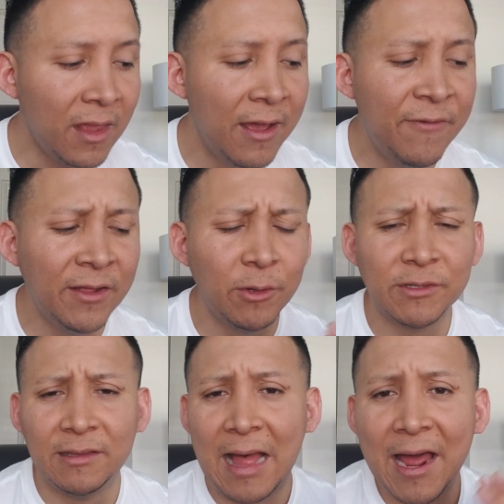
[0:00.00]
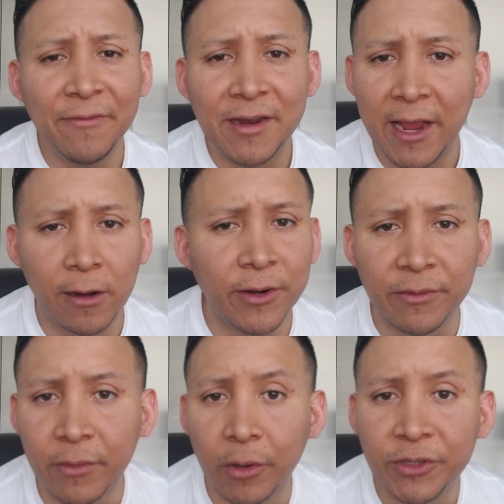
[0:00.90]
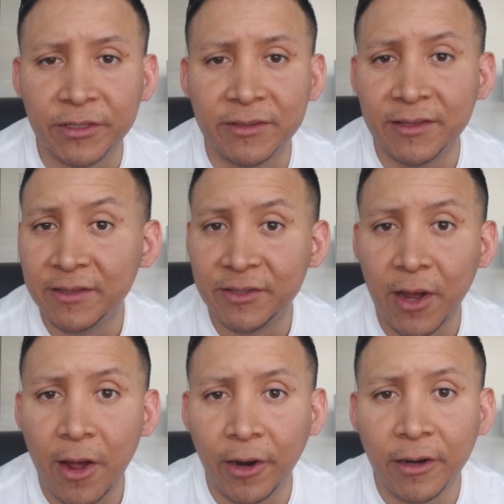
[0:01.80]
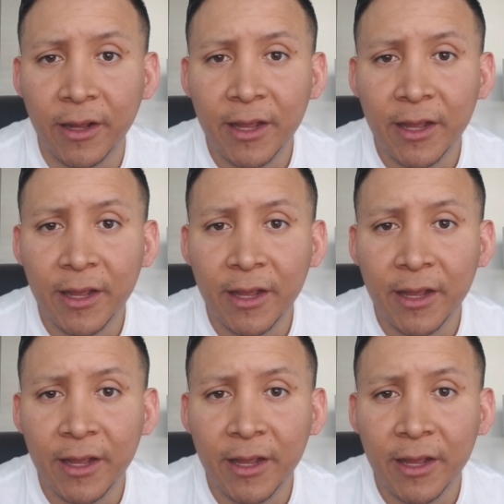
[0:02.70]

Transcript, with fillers: I found out there was a lot of inherited emotions in this daughter.